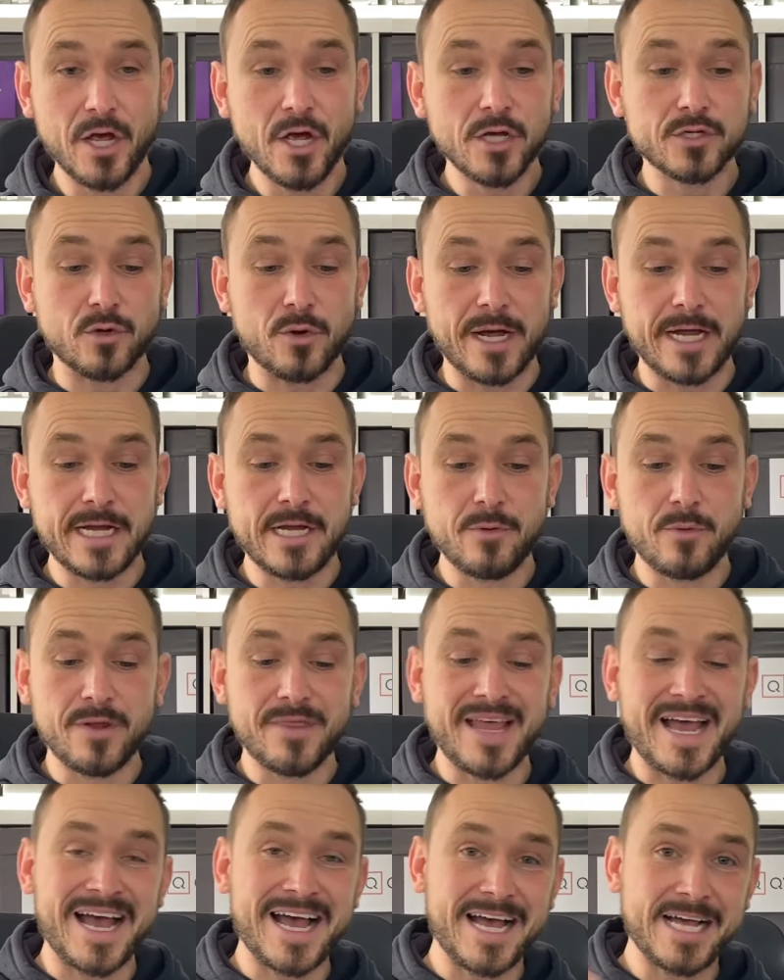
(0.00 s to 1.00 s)
So anyone
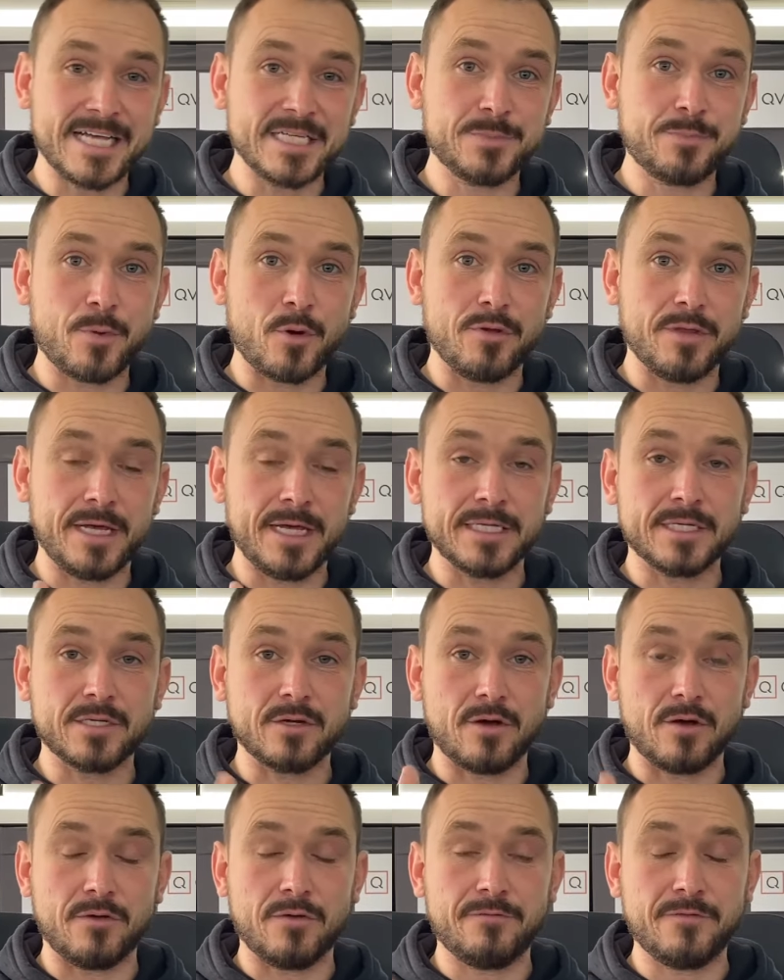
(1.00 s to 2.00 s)
that has bought this
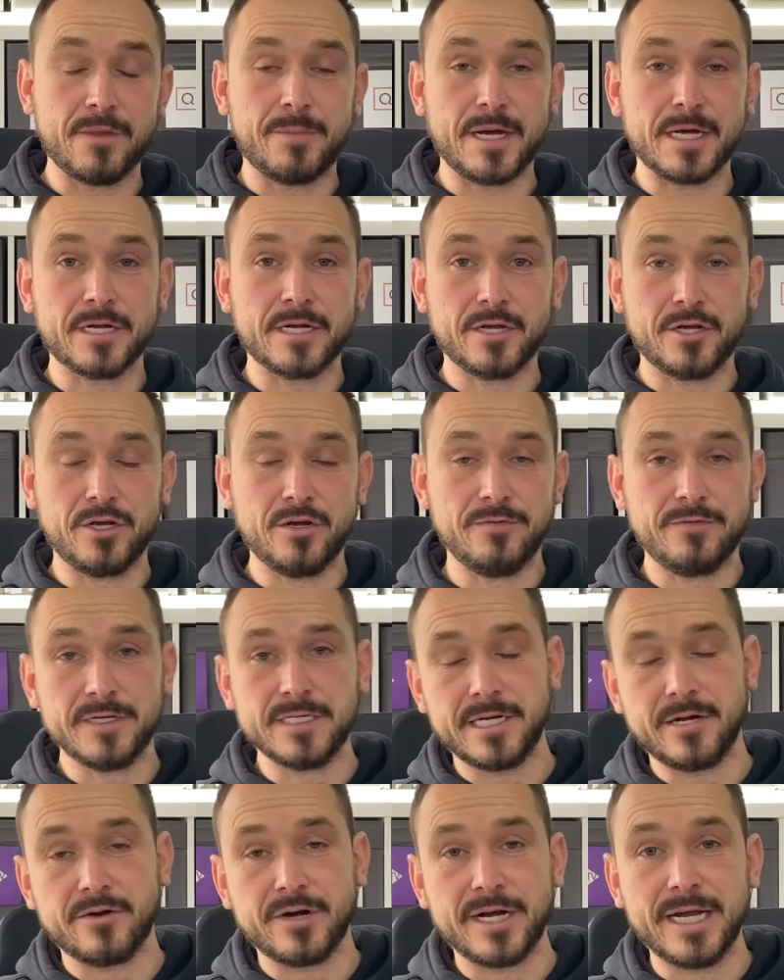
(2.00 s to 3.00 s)
off the back of
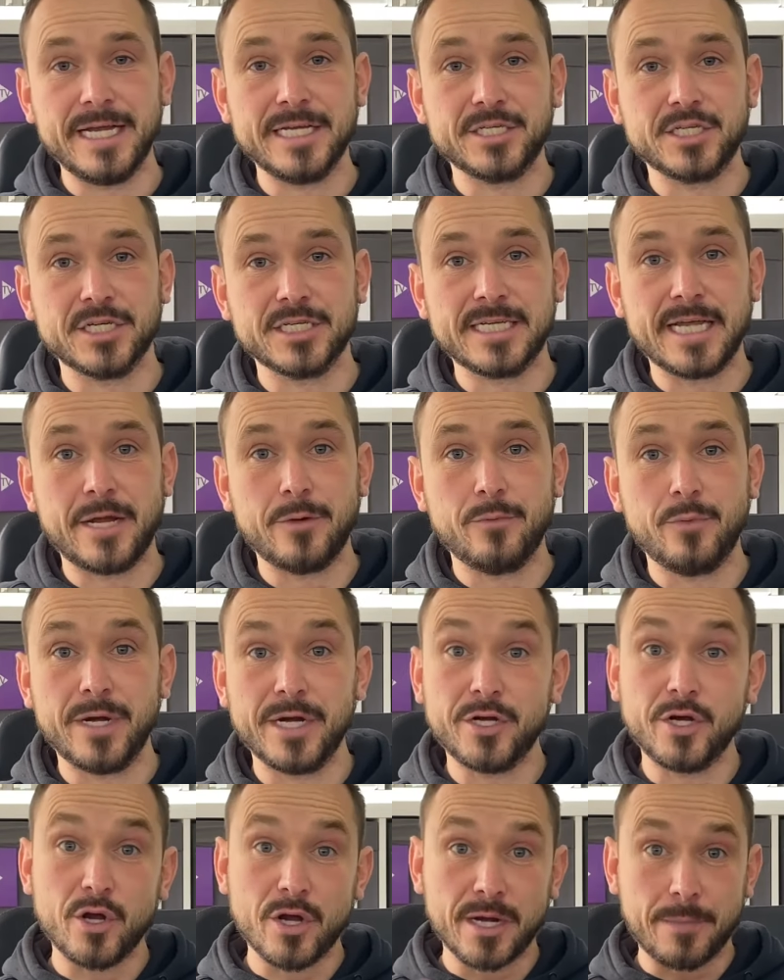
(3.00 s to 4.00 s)
QVC or HSN
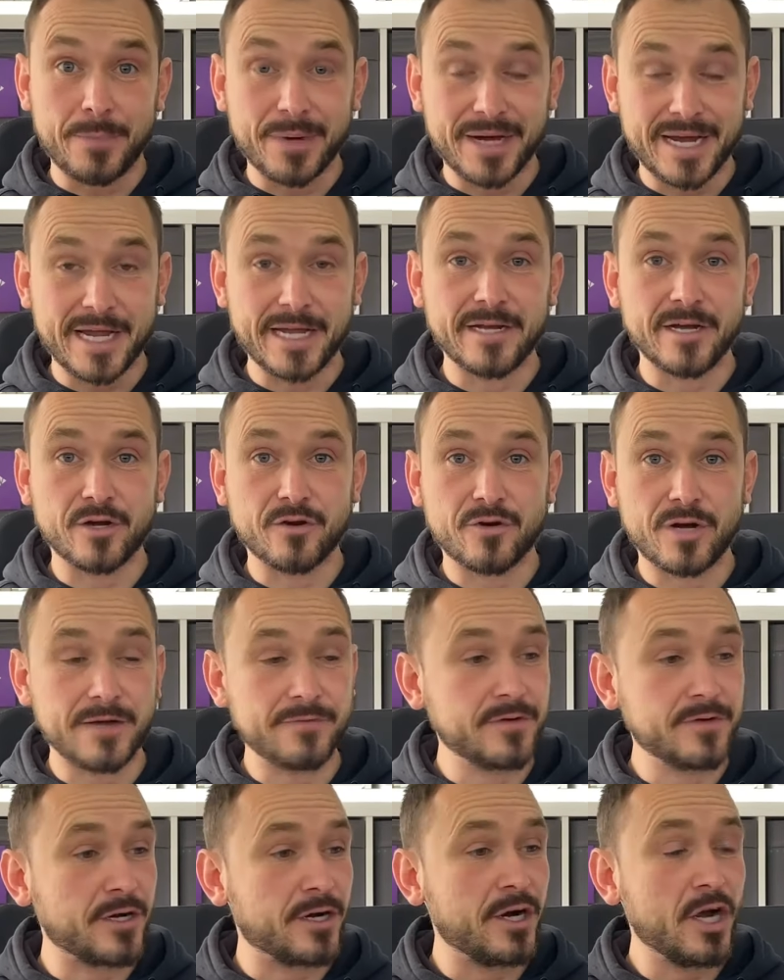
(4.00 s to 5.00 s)
where you're a beginner
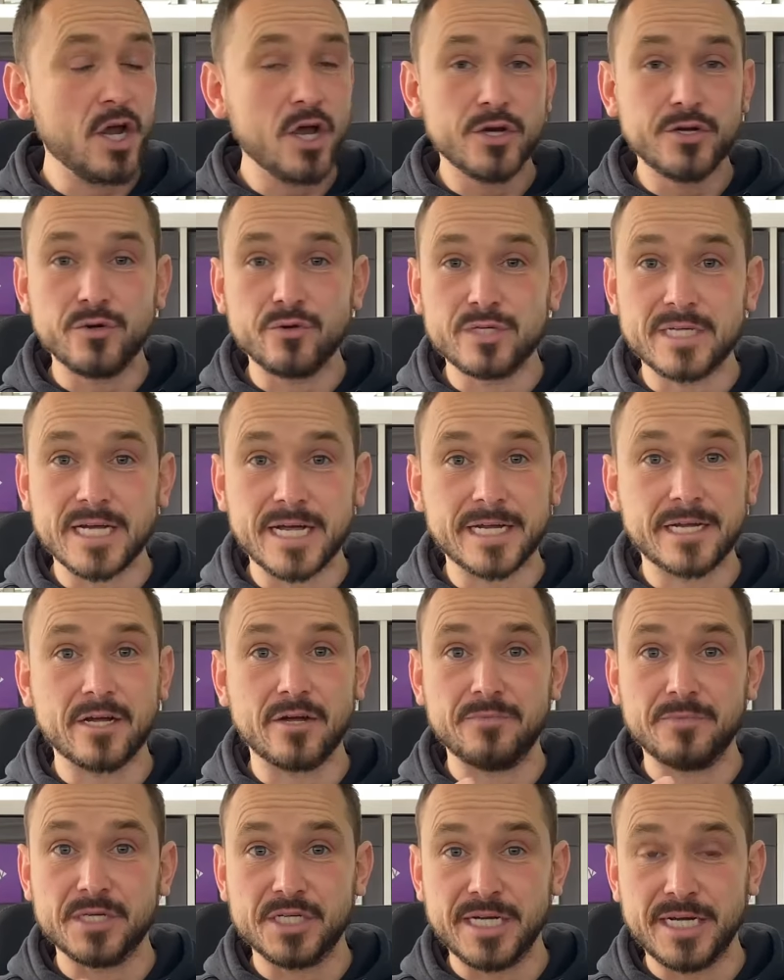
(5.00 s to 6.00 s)
crafter, no die
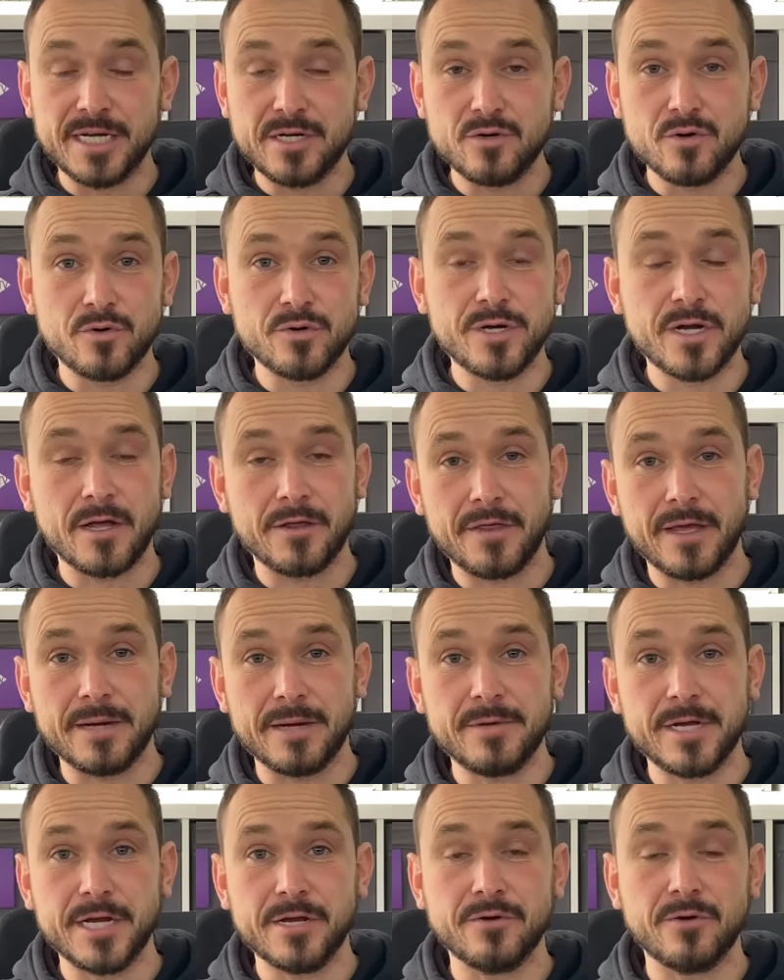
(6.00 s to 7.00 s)
cut machine, no
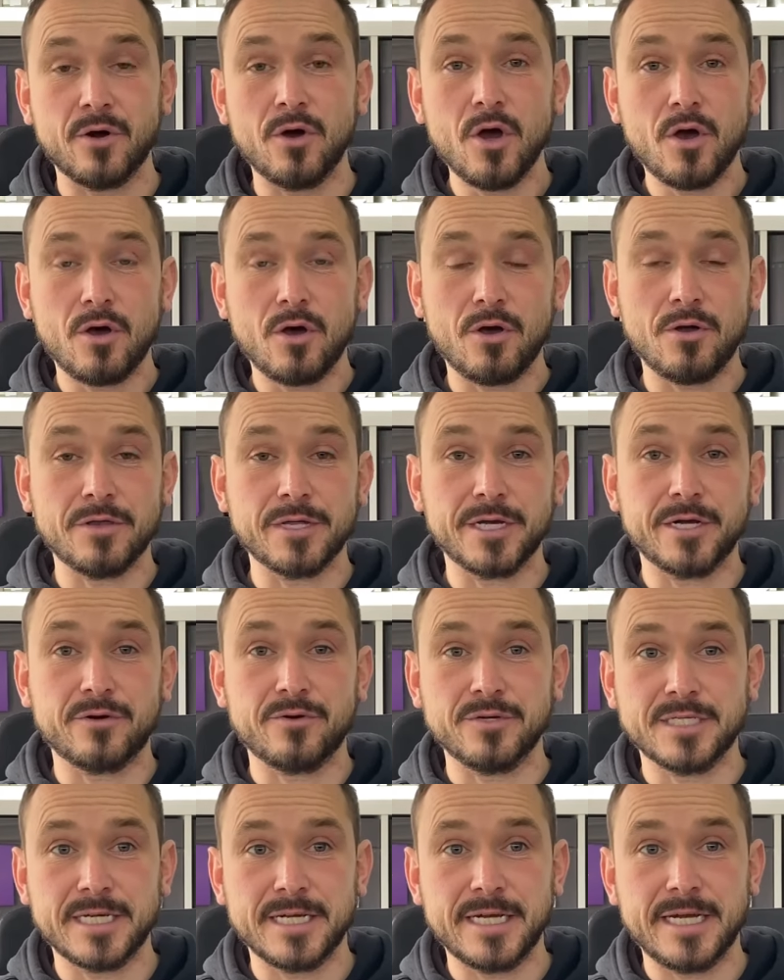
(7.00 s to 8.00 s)
nothing, you know, all that you're
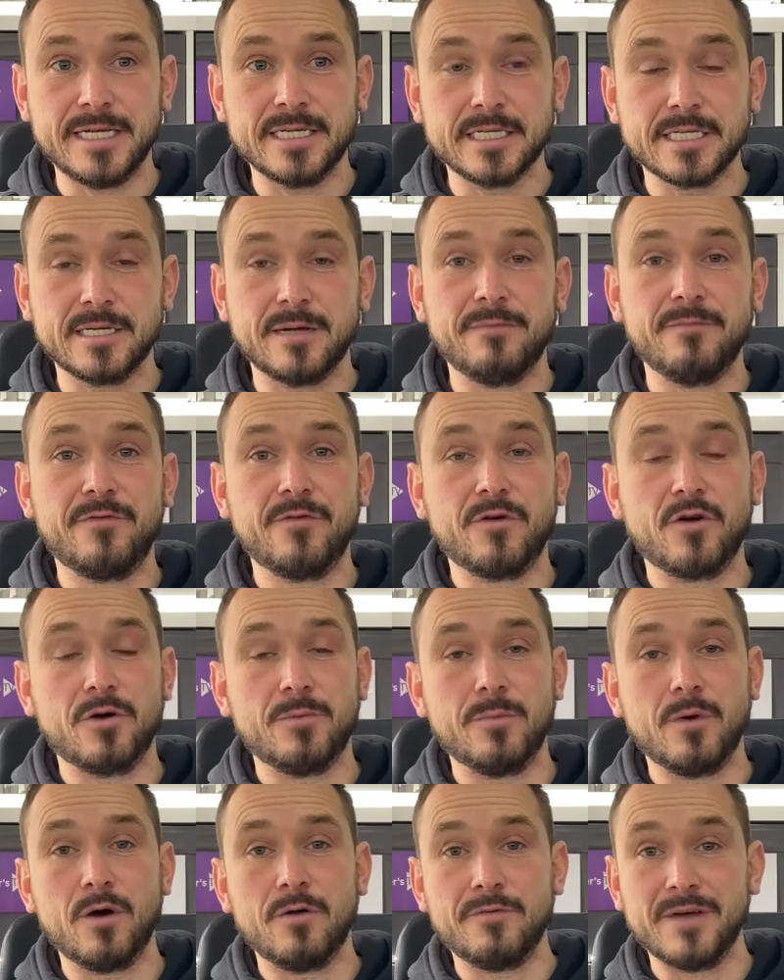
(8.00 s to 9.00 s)
going to need is some
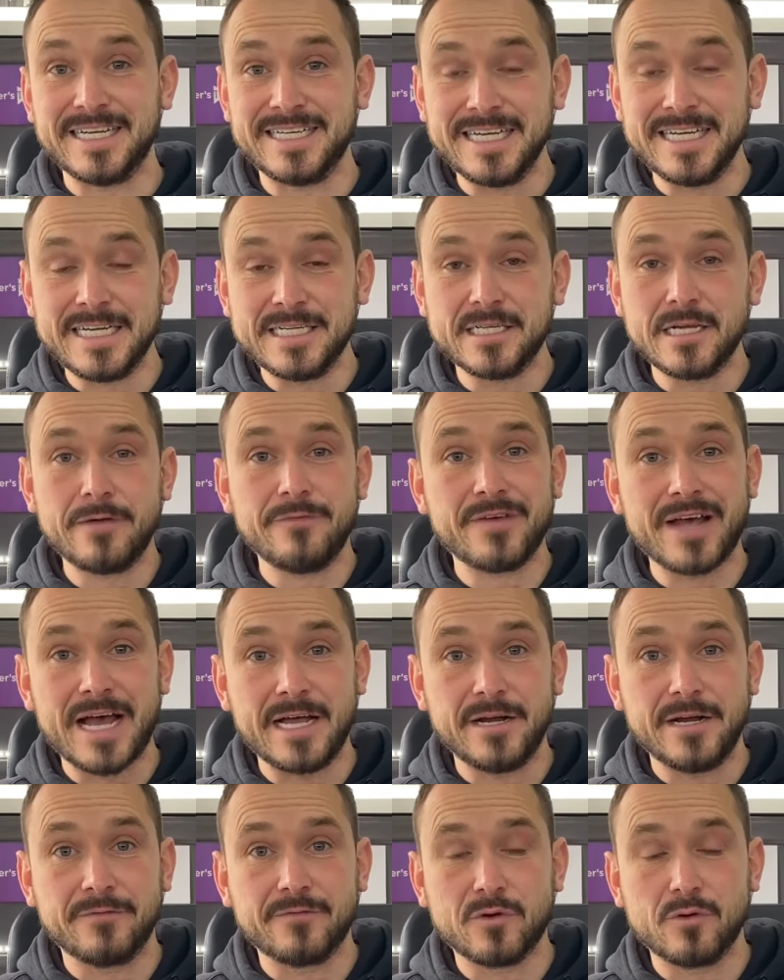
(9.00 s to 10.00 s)
form of adhesive
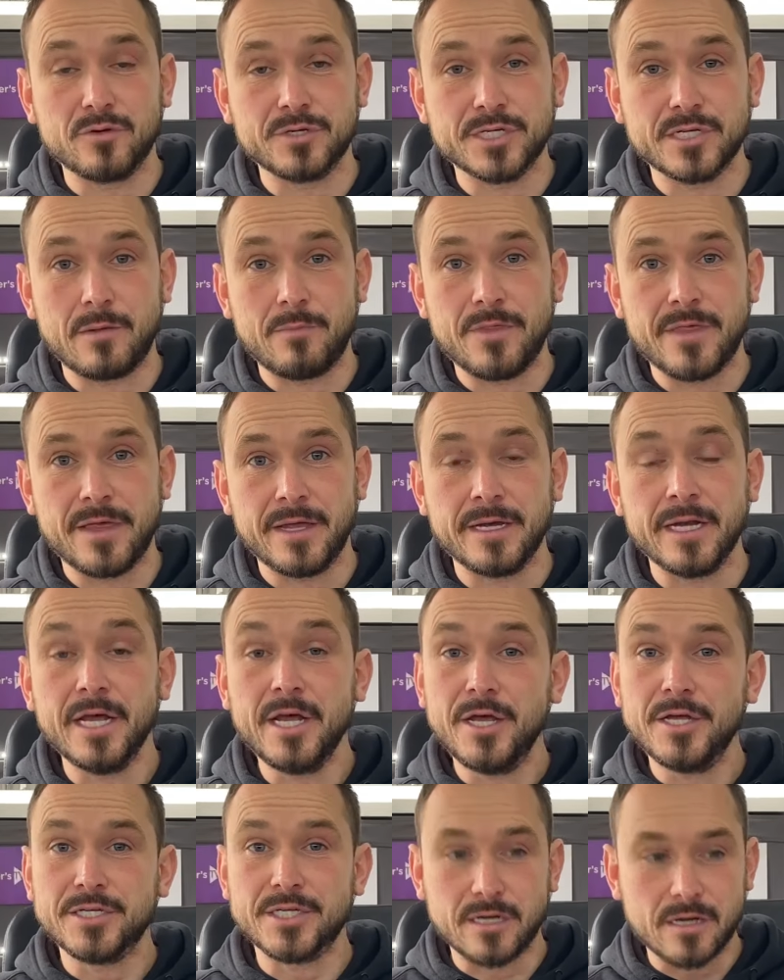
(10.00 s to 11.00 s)
and of course something
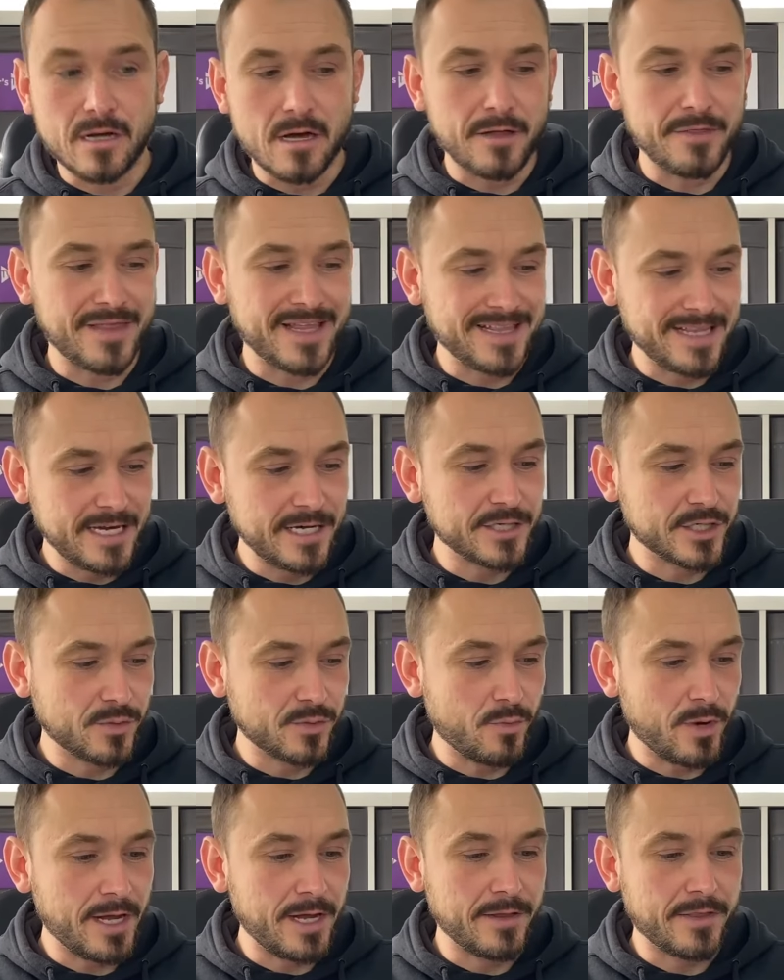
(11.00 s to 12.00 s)
to cut the
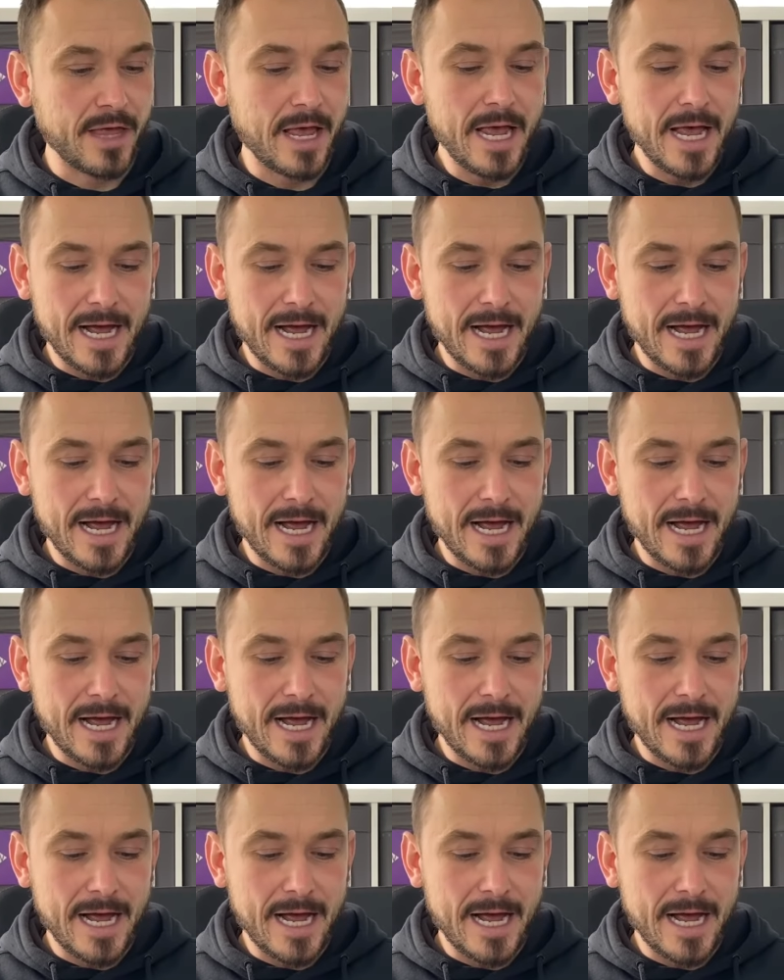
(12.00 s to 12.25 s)
layers with.